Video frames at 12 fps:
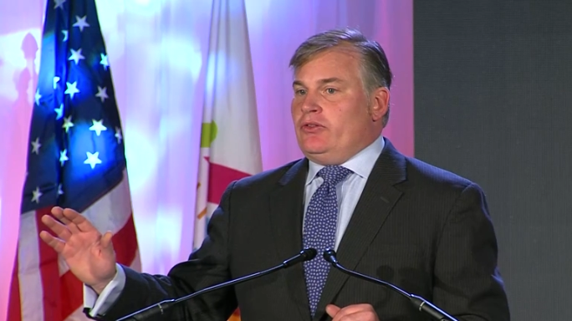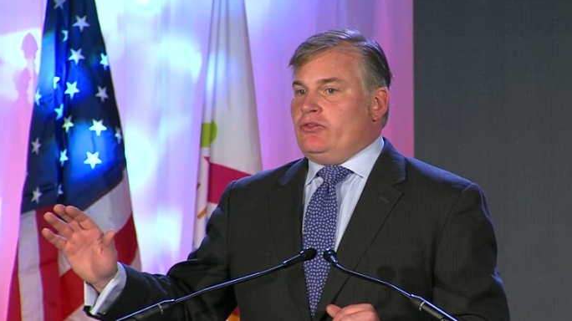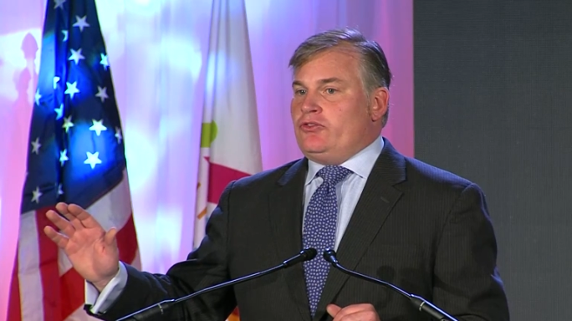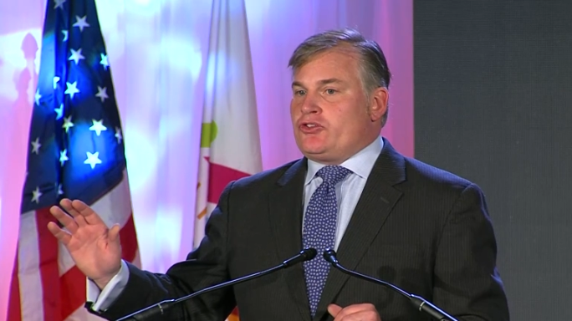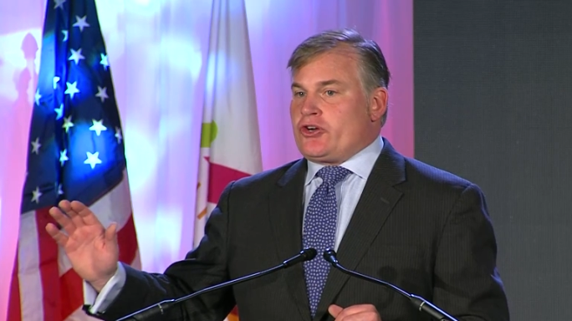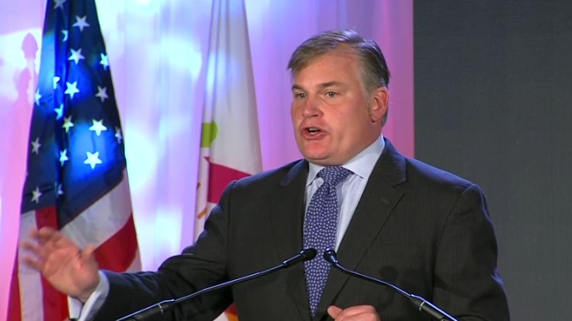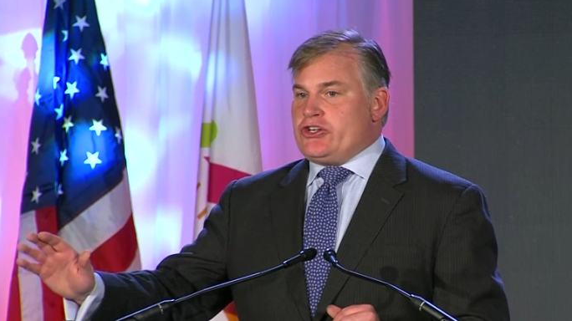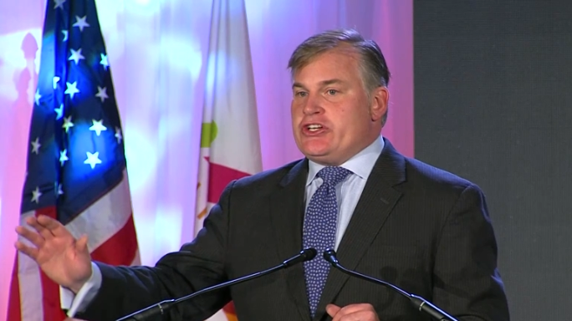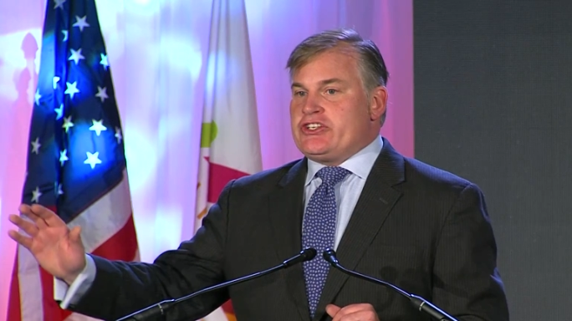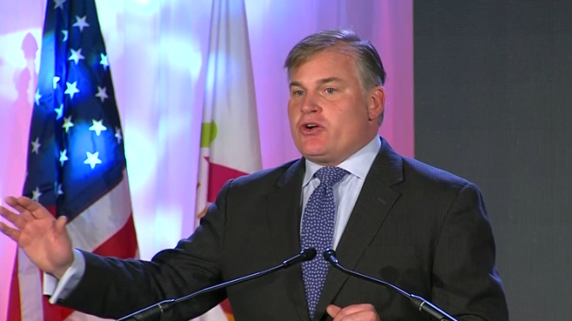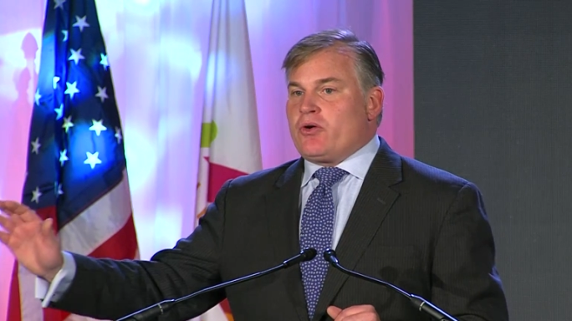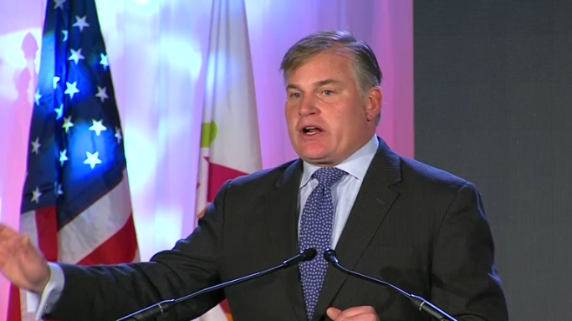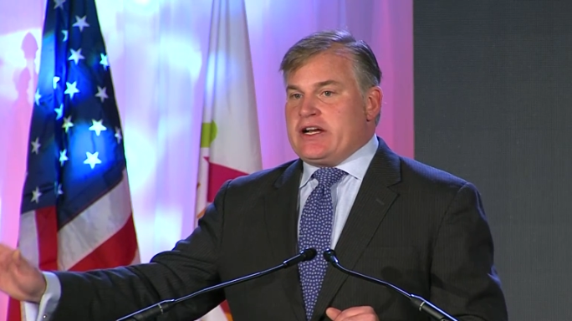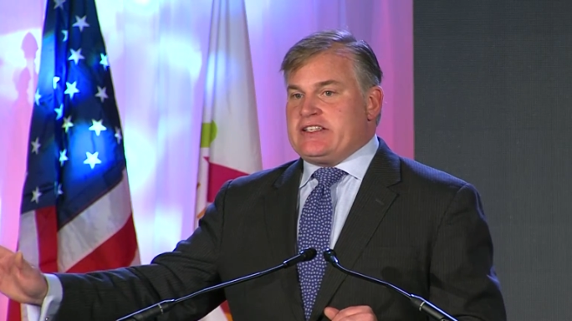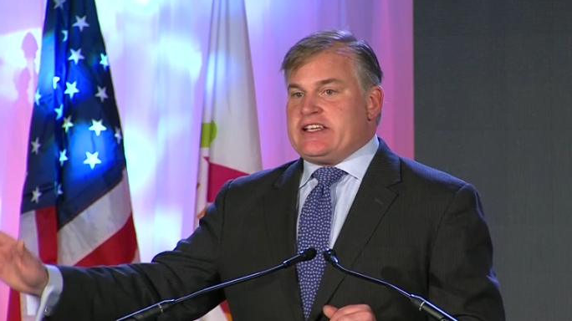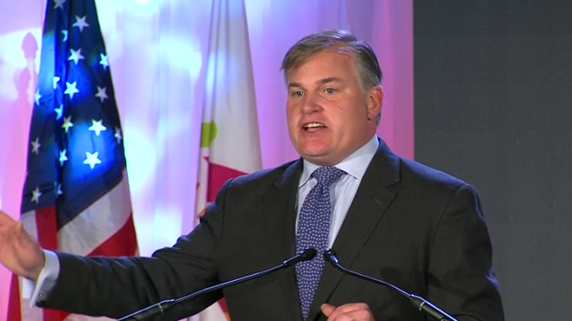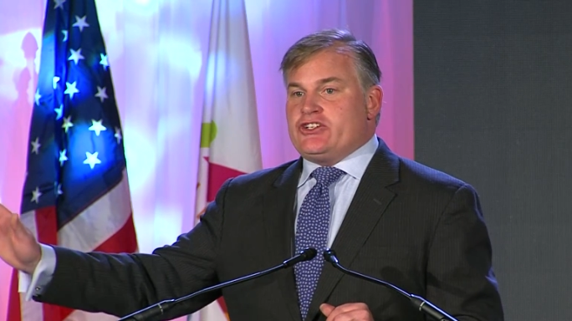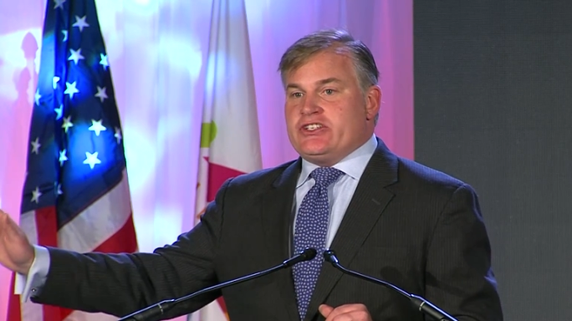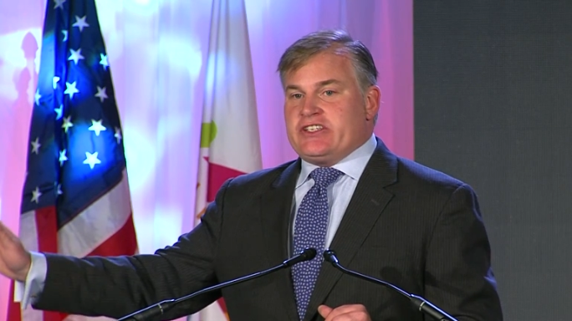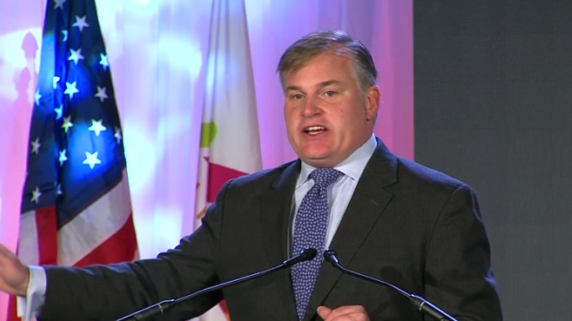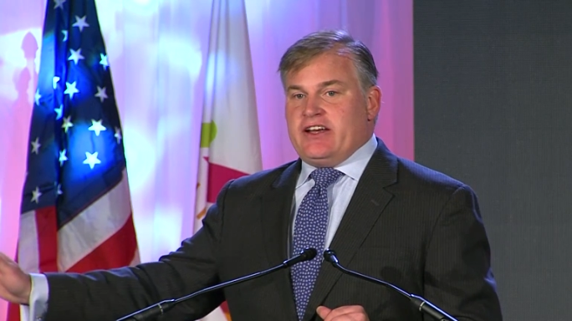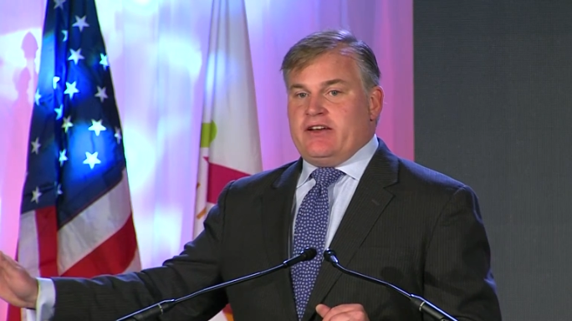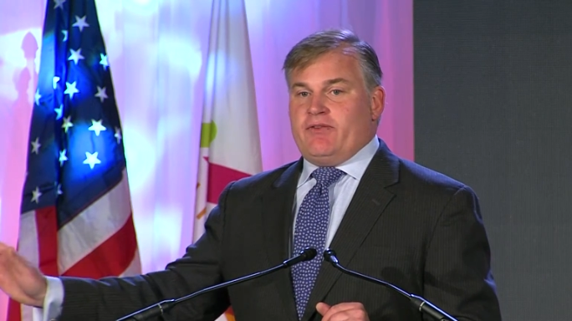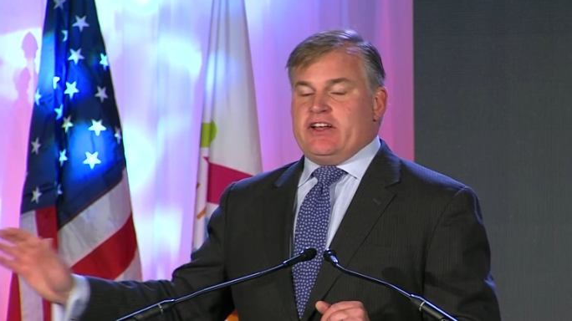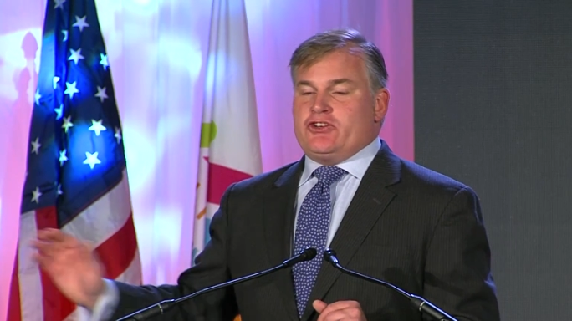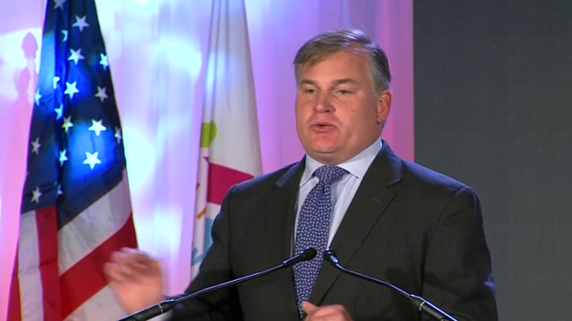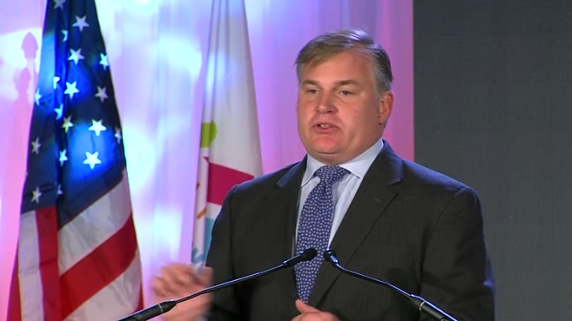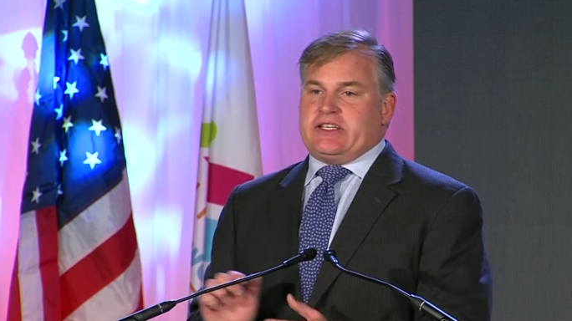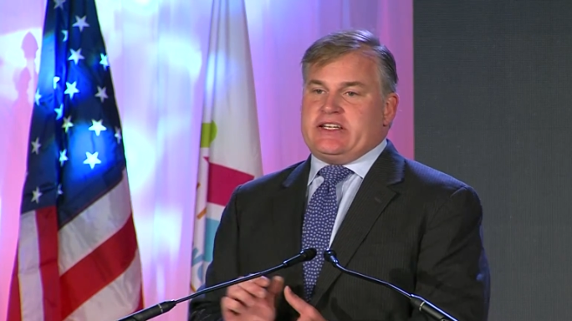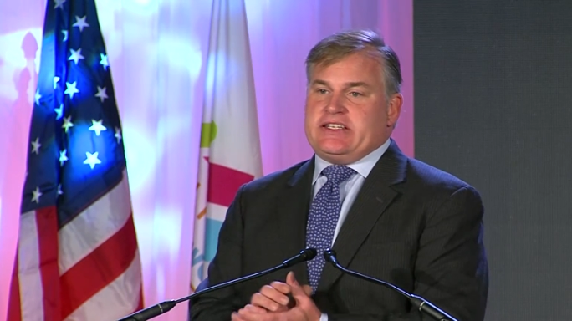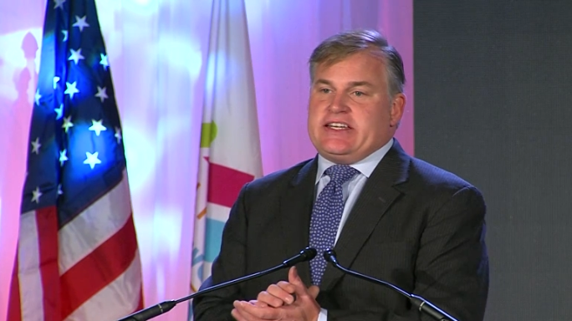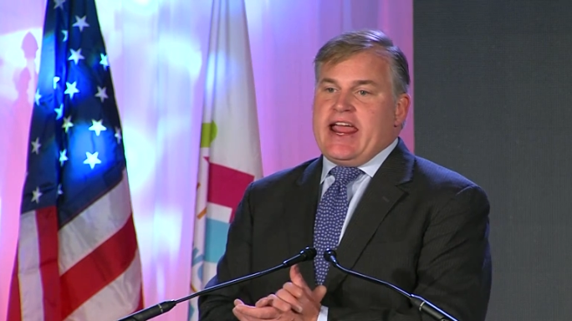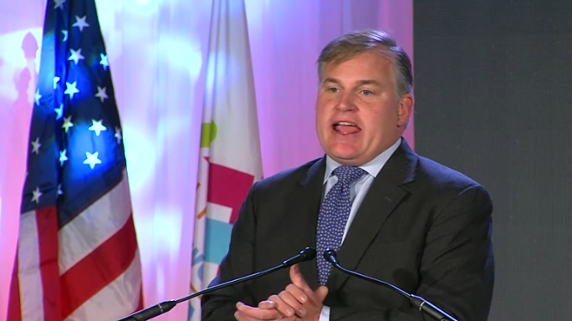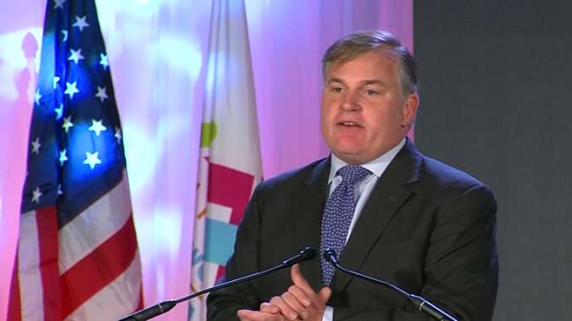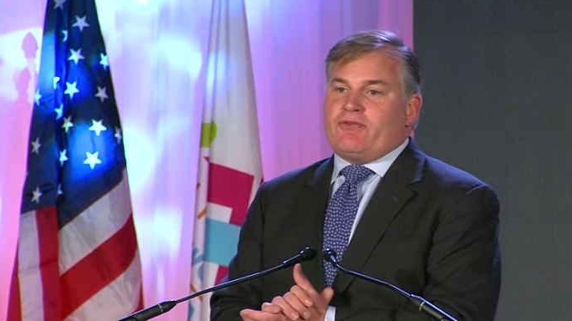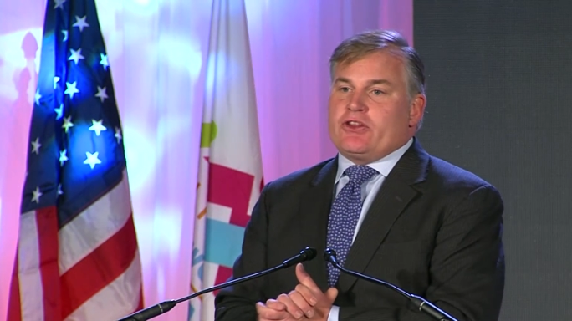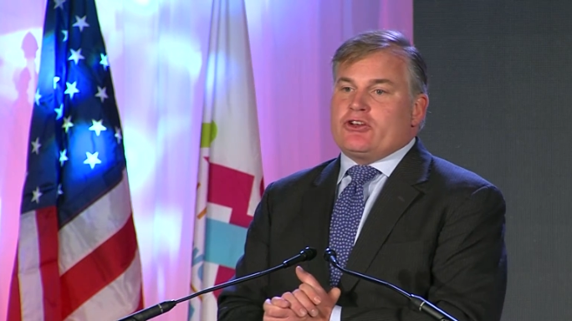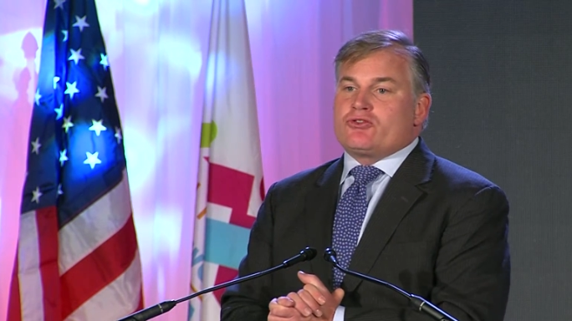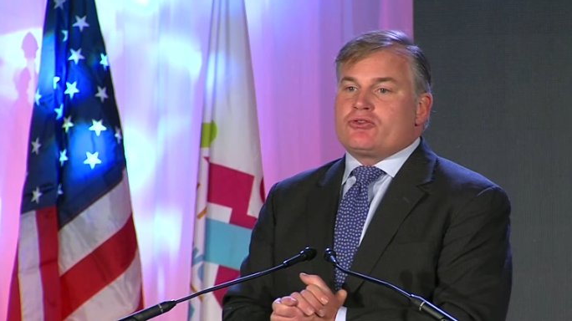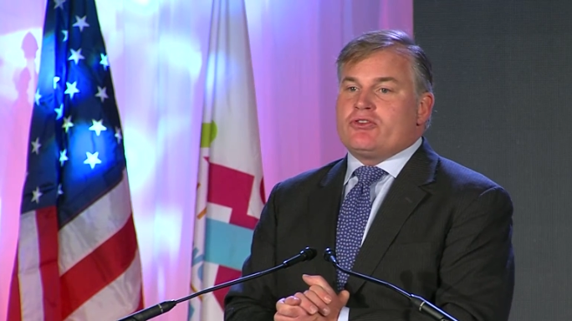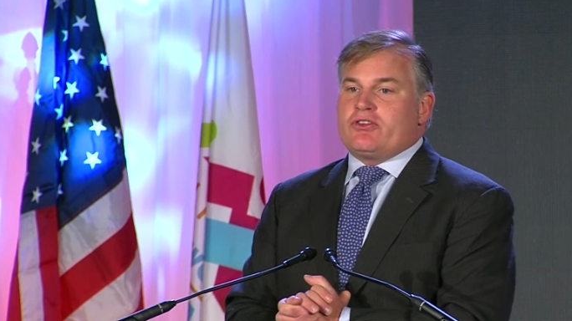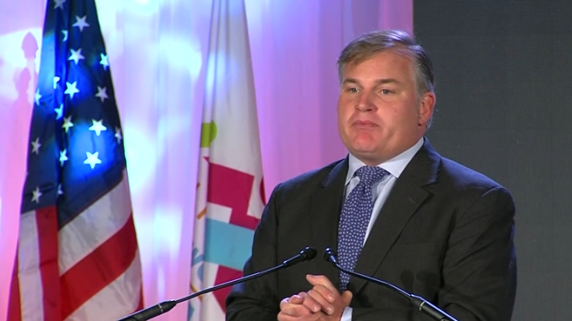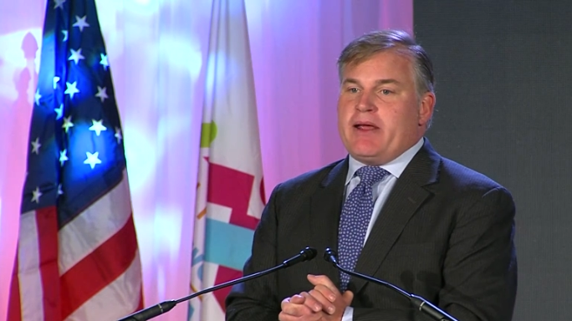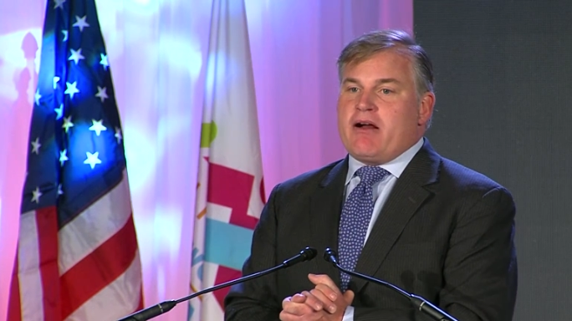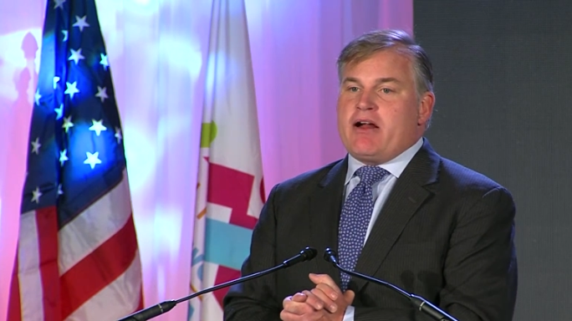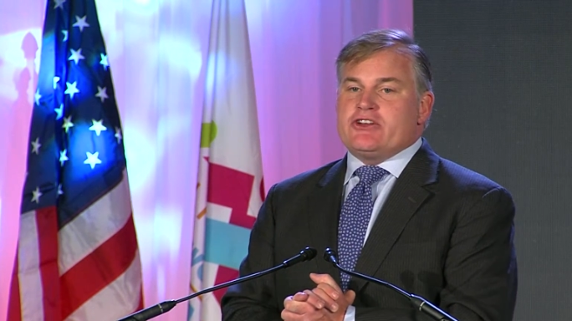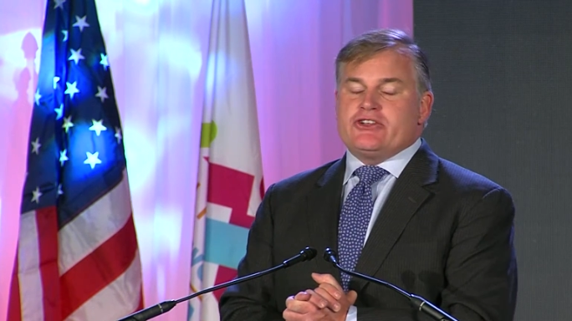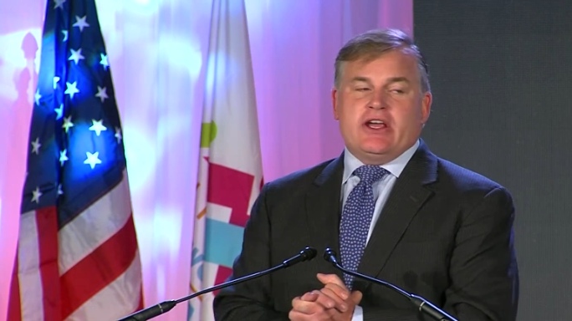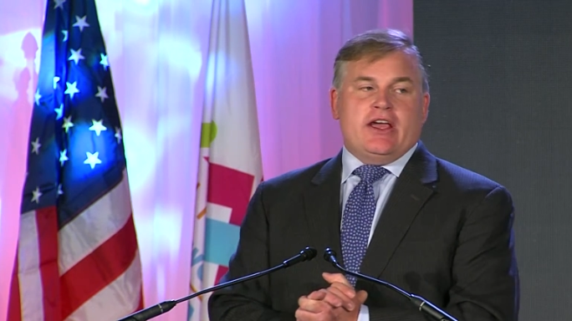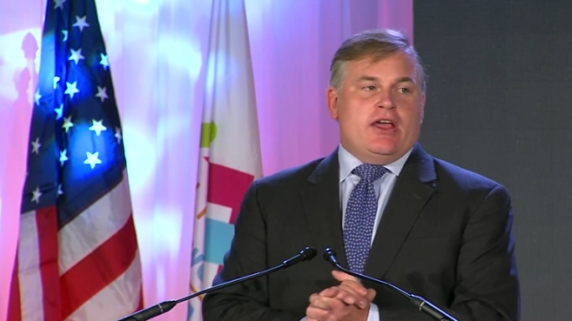churches and organizations and individuals that stand for the truth of marriage.